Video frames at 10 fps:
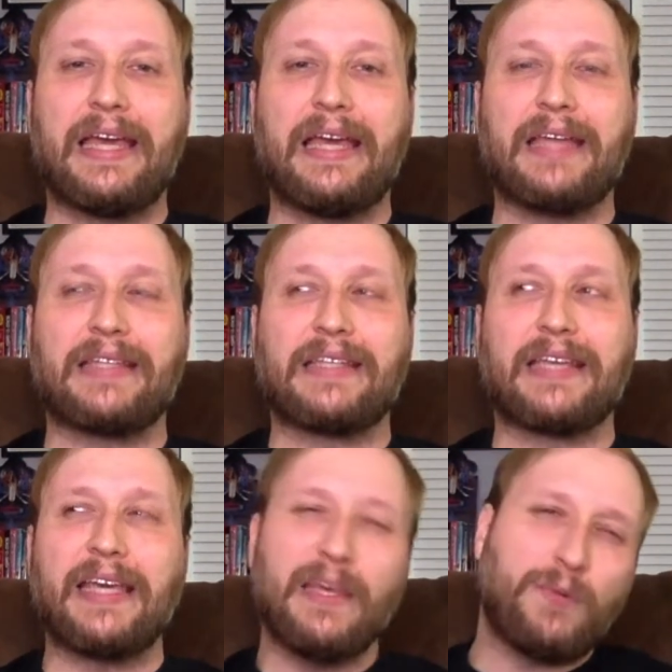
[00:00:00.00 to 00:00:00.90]
it
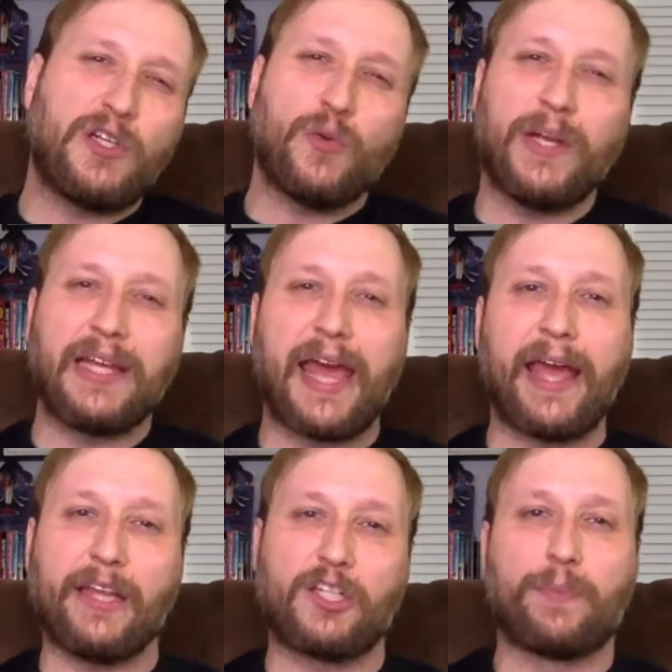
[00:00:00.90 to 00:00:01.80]
keeps you
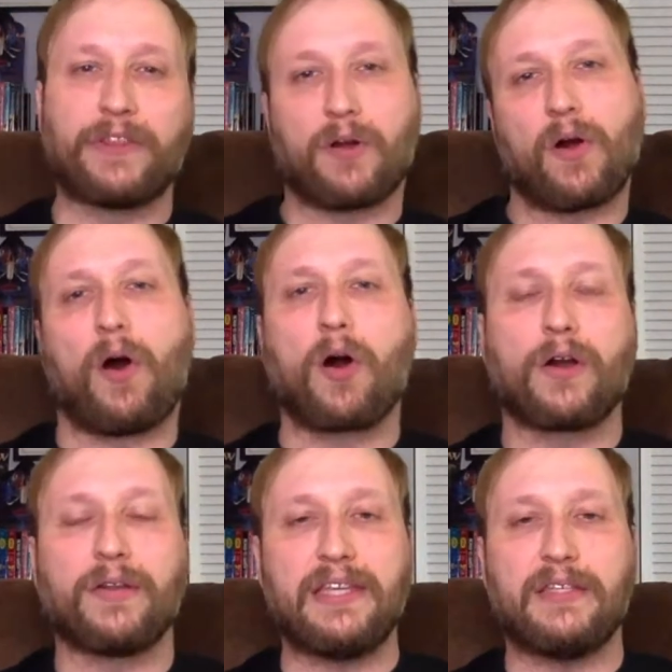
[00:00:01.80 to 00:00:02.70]
engaged, but there
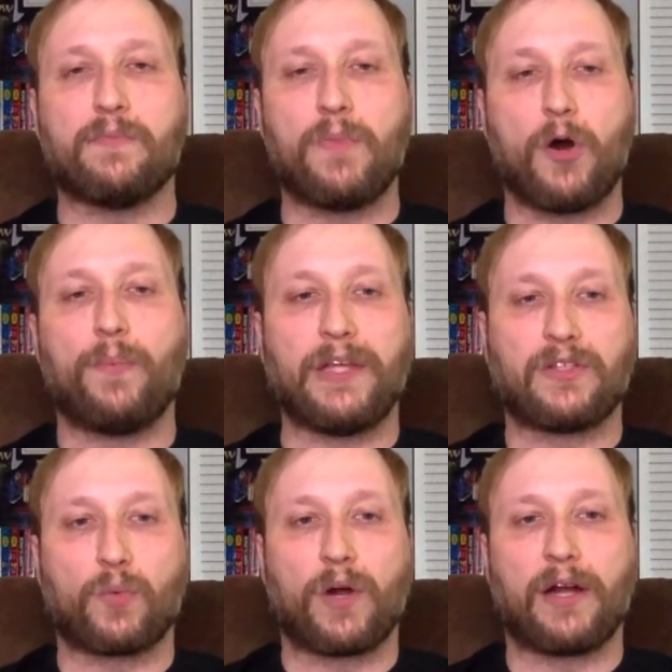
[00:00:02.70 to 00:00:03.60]
are these
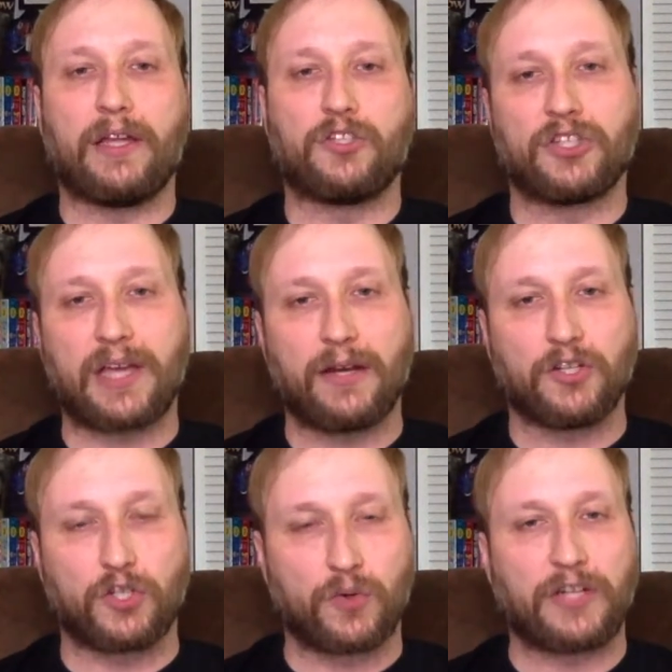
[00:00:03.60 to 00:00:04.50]
moments where it's just kind of
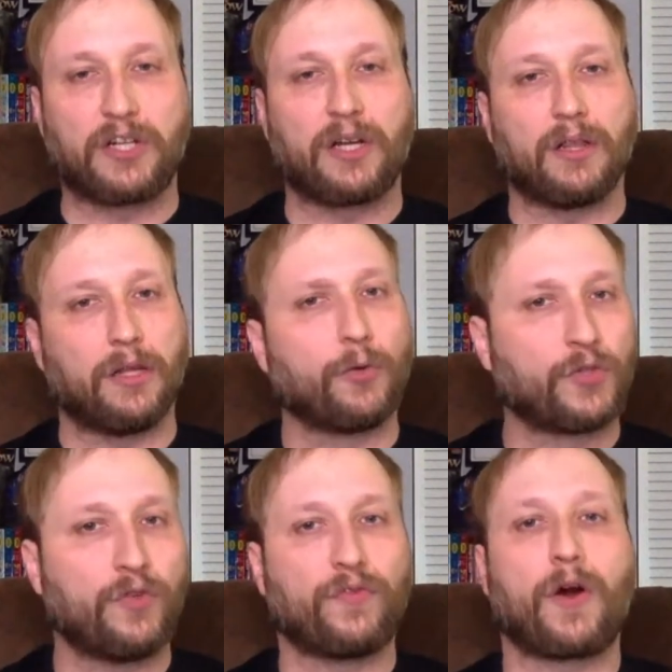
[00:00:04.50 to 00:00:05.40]
stretching a little
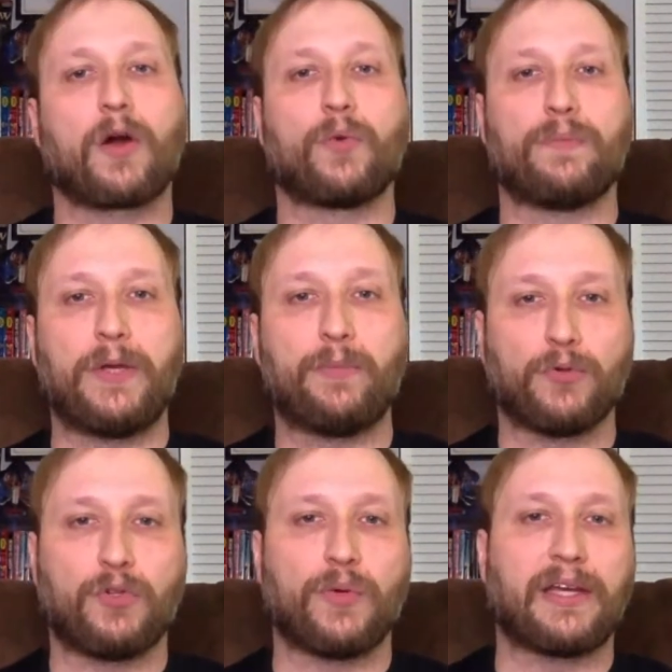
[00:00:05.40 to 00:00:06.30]
too far with people
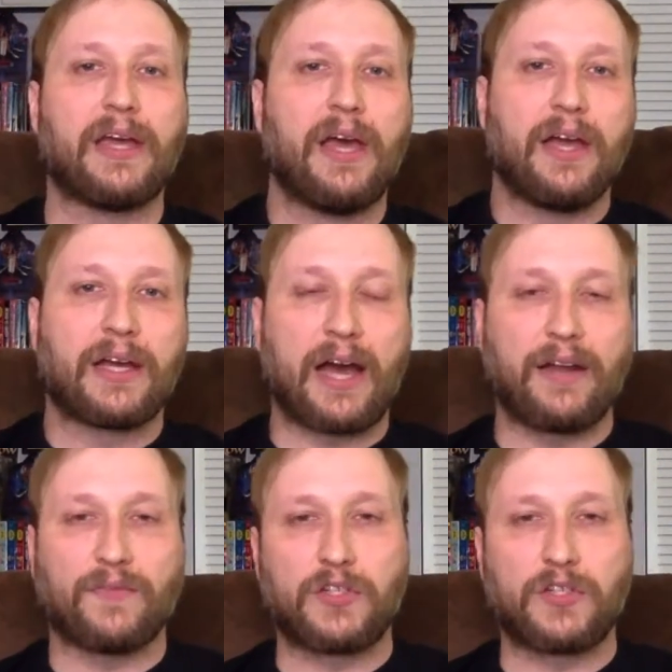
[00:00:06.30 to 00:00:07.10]
doing kind of